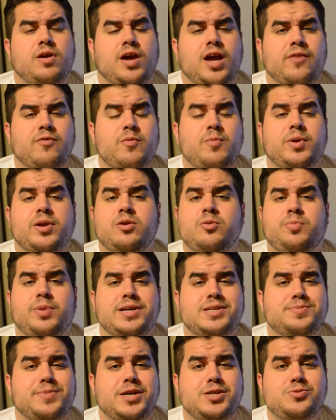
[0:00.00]
everybody who
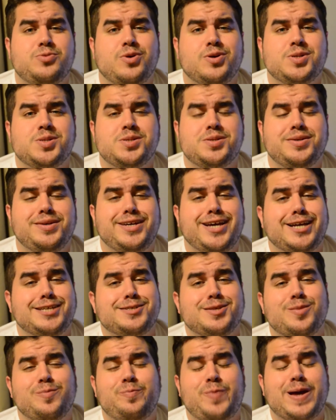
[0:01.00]
plays Mage Wars, you
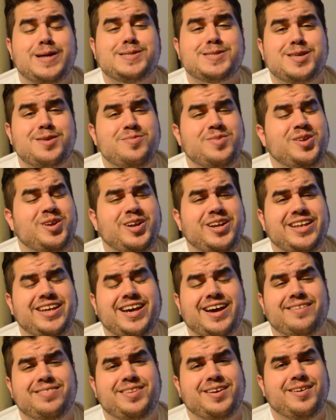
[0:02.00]
guys are the best
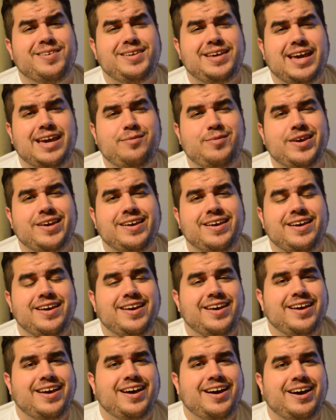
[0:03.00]
community out there in gaming,
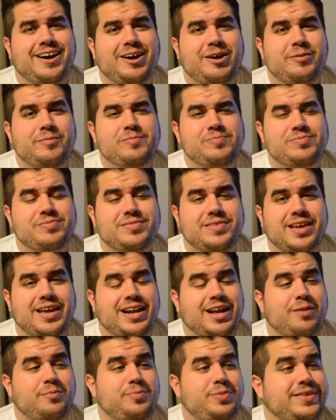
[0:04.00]

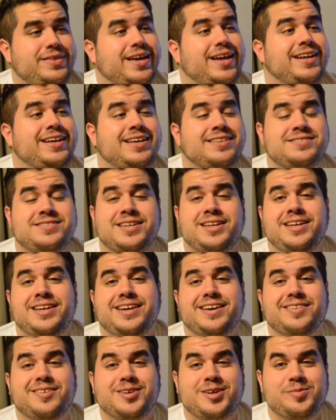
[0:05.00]
and I'll that against
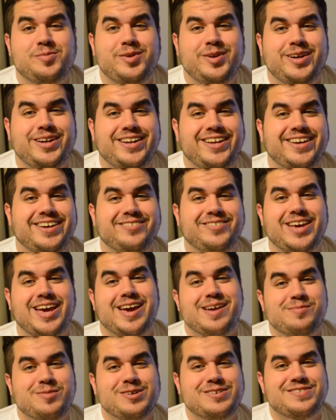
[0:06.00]
any other community of
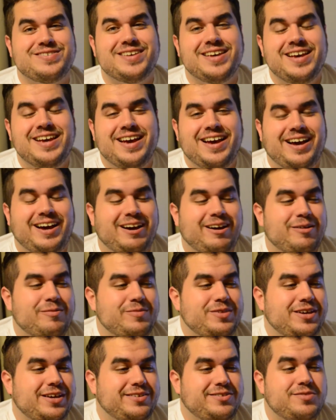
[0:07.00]
gamers.
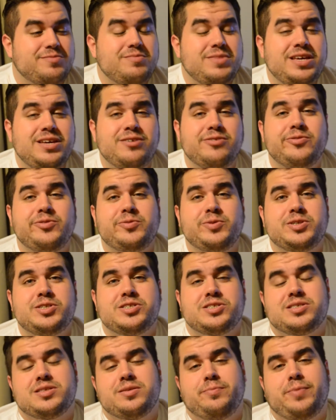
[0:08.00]
To me, we're
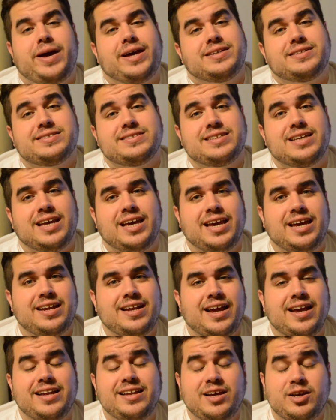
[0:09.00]
just the best,
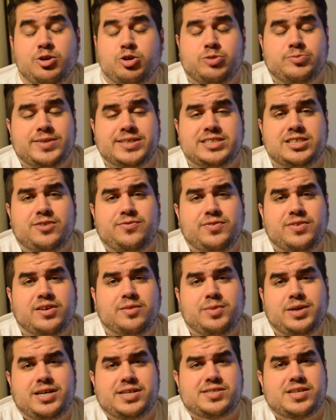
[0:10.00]
and I include myself in there
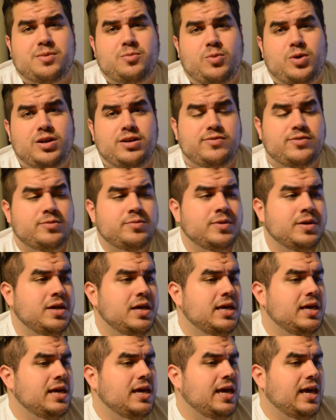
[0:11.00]
because I'm one of them.
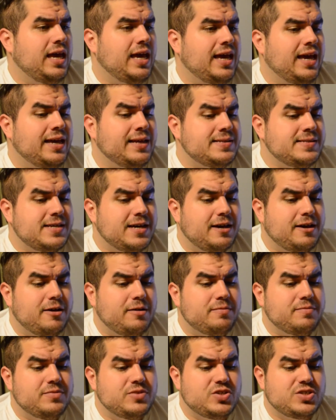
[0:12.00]

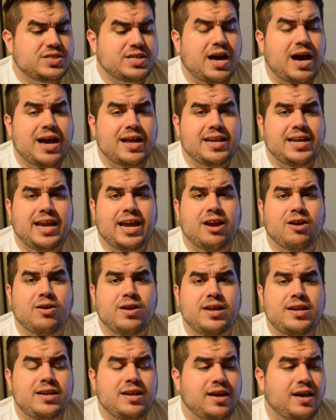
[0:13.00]
And Scott and
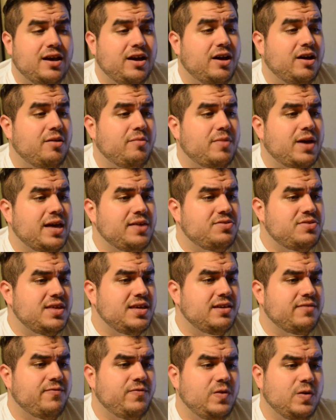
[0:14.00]
Aaron, I
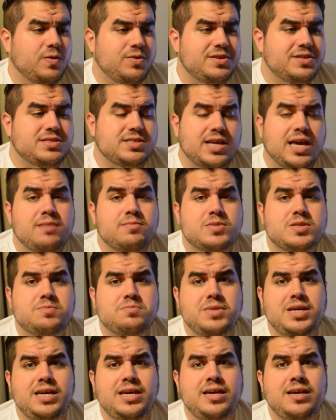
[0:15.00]
think, feel the same as
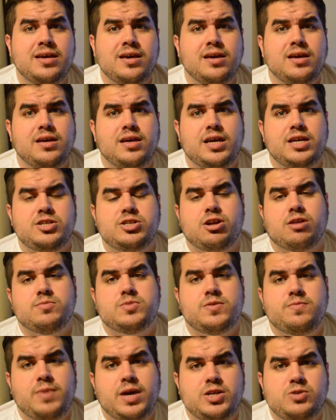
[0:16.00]
me in
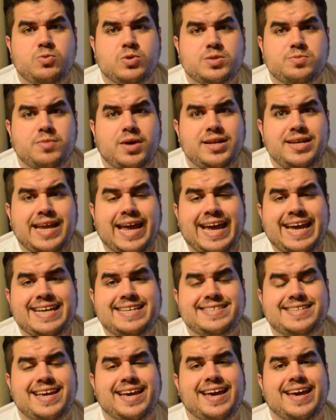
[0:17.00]
terms of Mage Wars
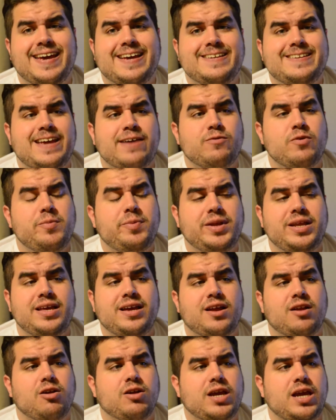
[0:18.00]
Mondays, and
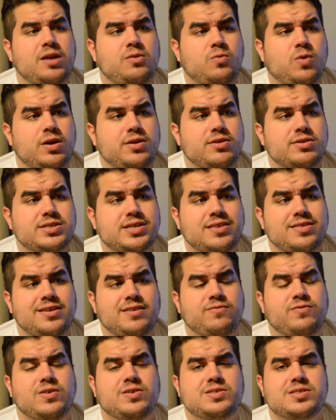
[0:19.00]
everybody at Arcane Wonders, I
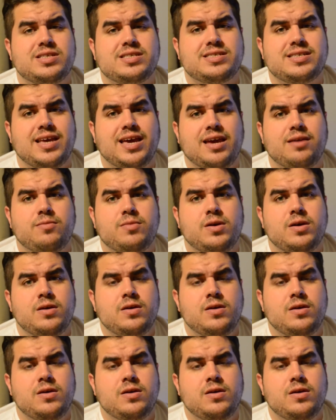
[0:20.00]
think, feels the same.